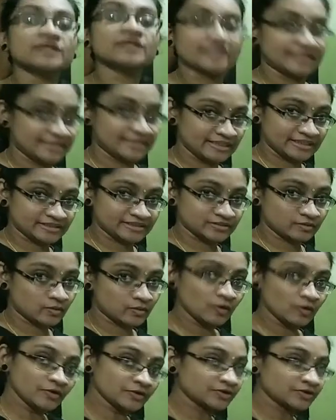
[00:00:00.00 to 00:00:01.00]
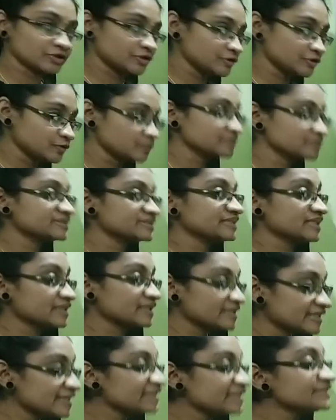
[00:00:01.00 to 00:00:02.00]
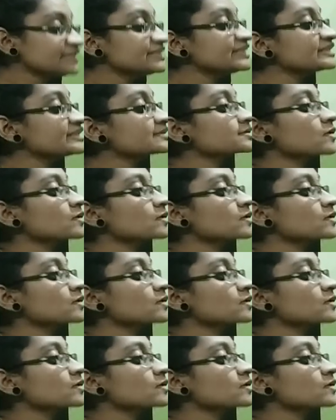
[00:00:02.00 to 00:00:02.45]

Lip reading: heat, or using heat is